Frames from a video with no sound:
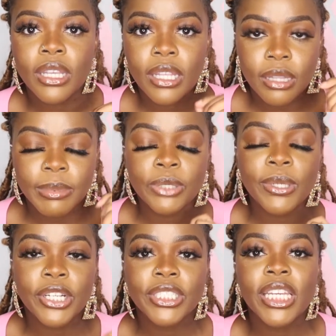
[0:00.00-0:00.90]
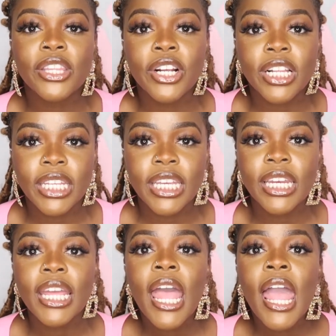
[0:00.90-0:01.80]
in between your teeth are
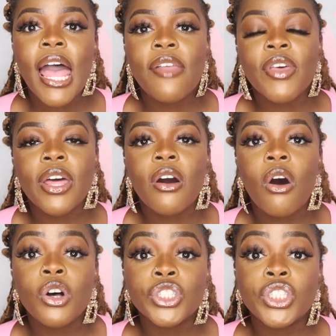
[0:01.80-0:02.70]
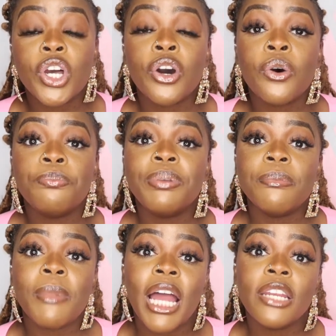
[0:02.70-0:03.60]
clean. And then also
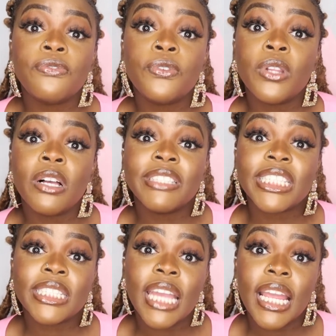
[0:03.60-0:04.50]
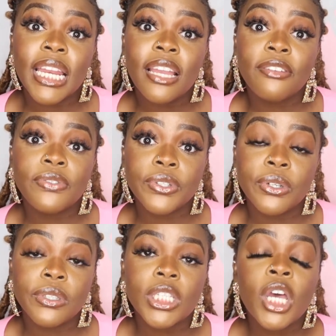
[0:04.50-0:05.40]
be mindful of staining
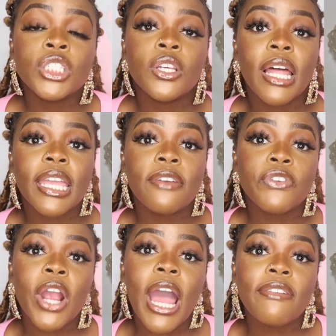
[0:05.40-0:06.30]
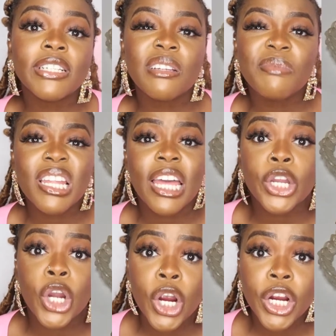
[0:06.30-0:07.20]
foods. So like if you're having something
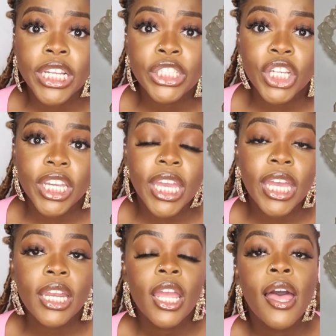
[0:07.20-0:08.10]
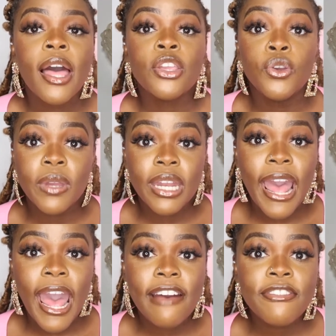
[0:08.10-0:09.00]
like curry chicken, you can
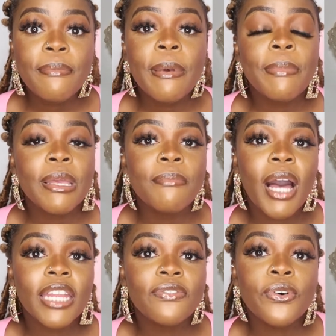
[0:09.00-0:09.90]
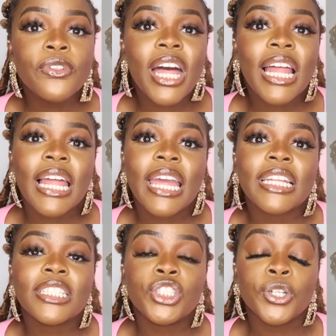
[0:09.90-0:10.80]
have it, but be mindful that
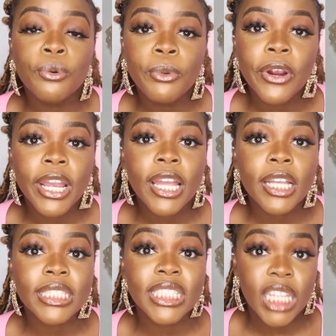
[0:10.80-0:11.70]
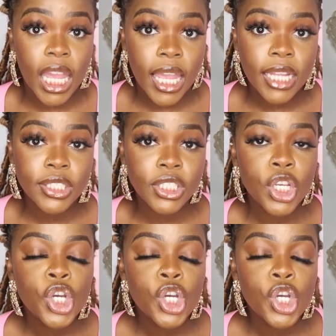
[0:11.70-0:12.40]
like turmeric stains,